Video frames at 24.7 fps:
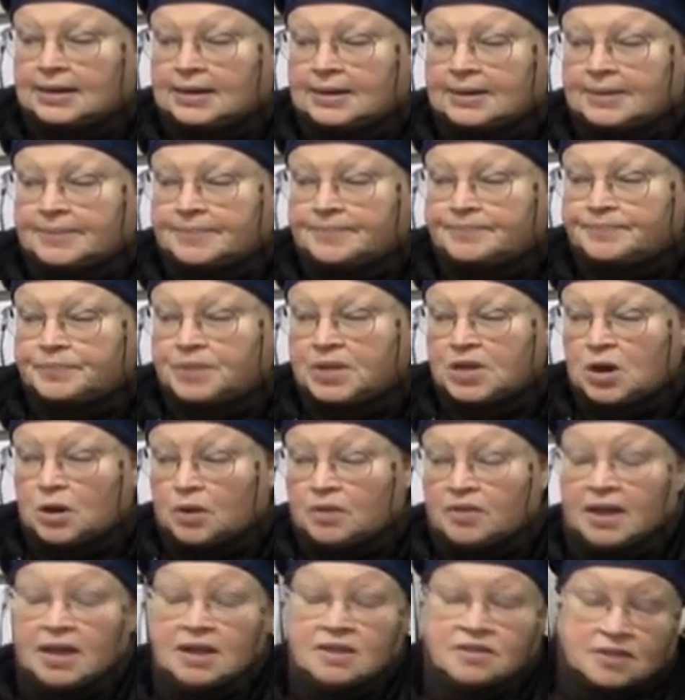
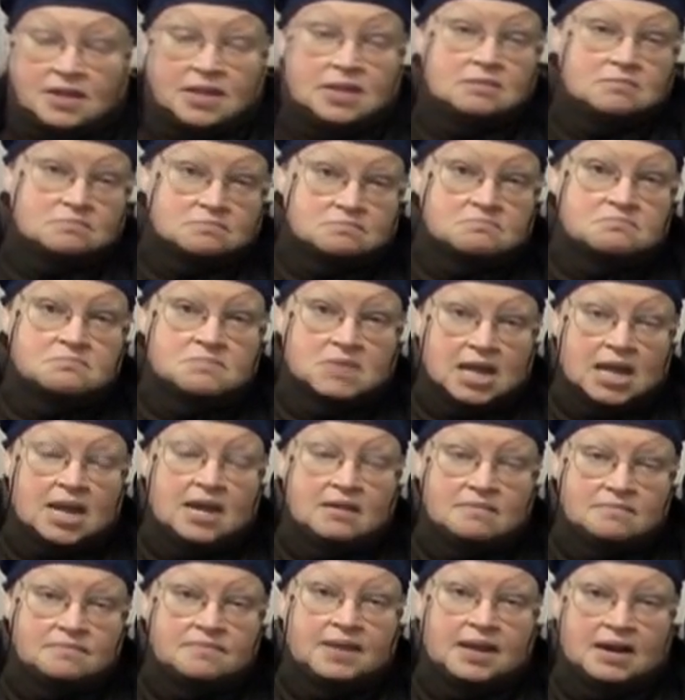they think
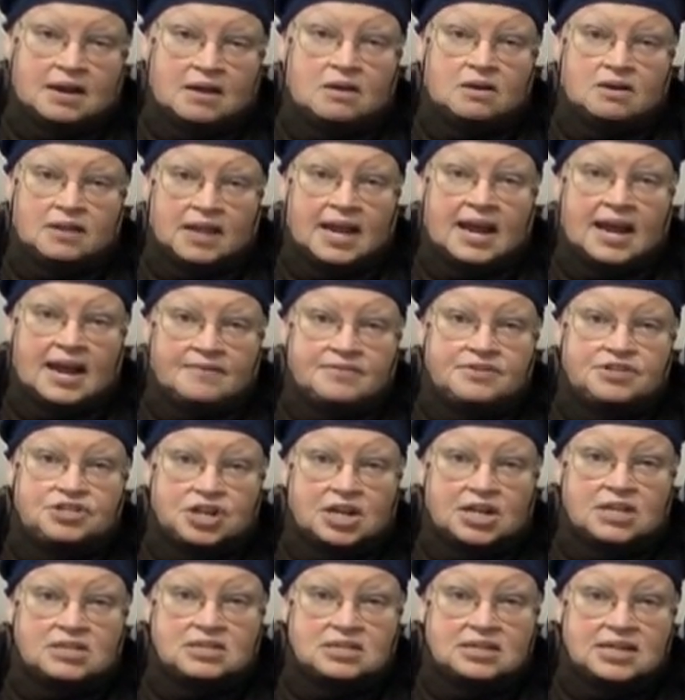they have a
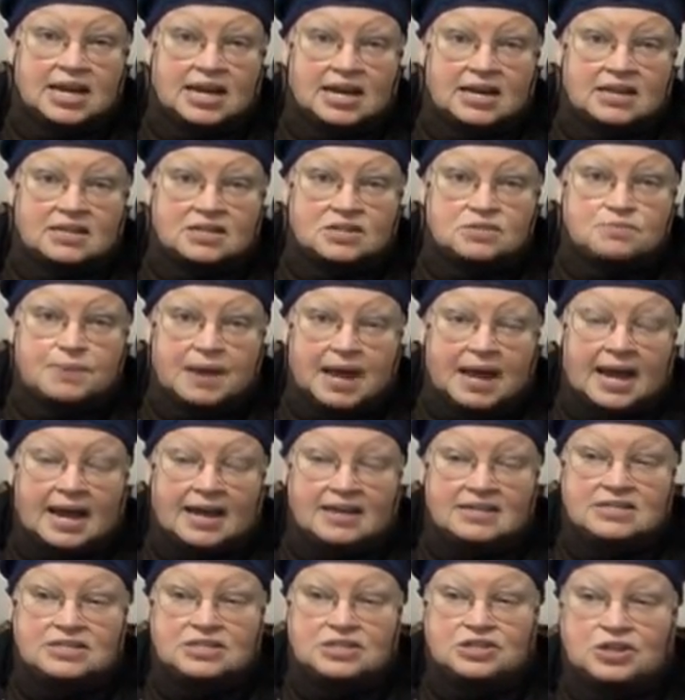chance of getting this
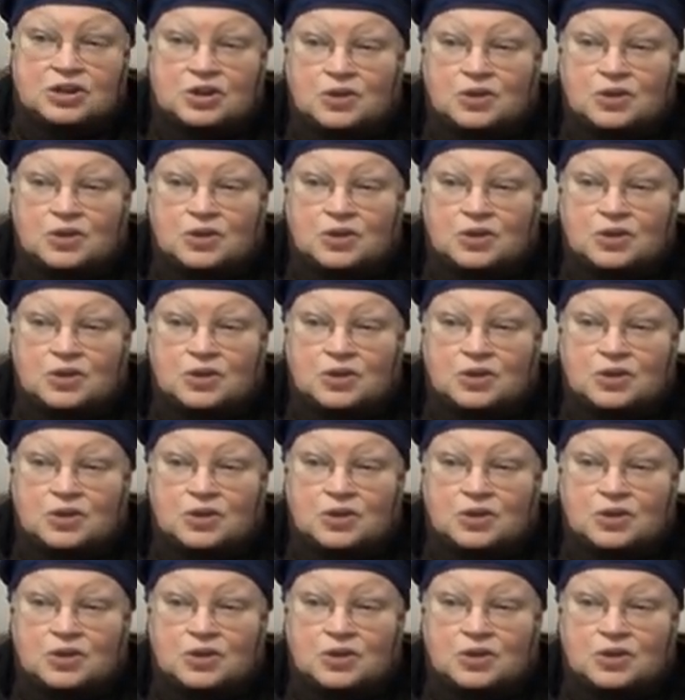passed.